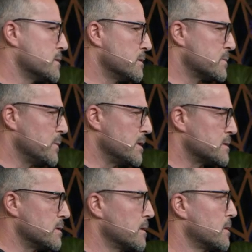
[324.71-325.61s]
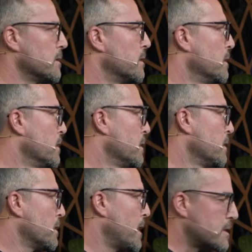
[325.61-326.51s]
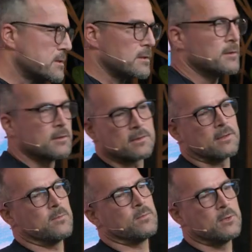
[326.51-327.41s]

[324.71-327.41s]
and this means that it can last a long time.